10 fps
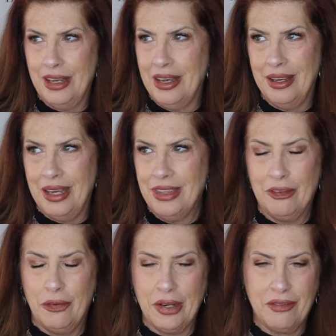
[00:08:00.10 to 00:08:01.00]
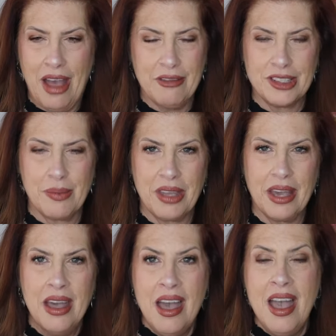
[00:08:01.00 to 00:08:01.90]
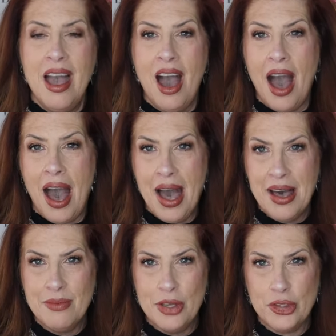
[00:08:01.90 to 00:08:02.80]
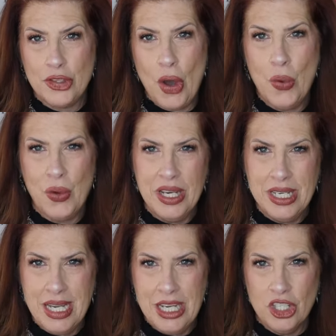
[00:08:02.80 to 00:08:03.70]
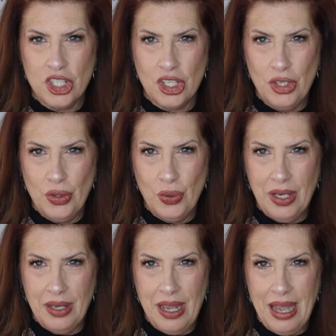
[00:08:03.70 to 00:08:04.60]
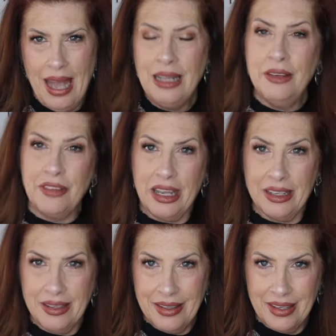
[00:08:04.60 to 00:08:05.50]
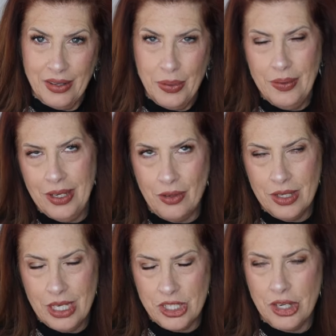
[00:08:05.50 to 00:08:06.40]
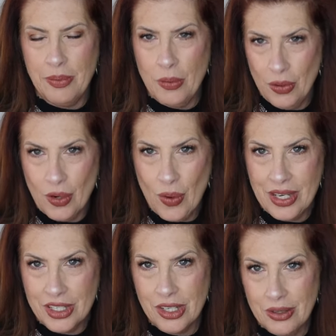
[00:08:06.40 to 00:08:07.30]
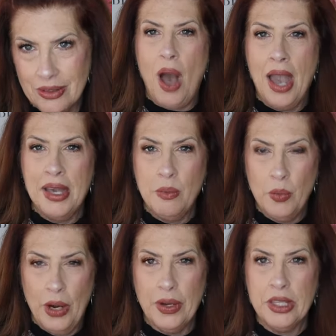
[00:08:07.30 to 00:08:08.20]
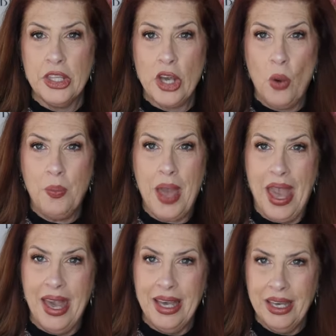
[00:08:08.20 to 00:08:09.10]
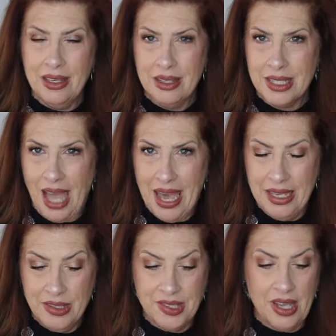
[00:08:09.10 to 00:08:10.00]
uh, I think, 45 or something. Um, so we need to elevate it a little. Well, we don't need to, but we're going to. I am wearing the opaque tights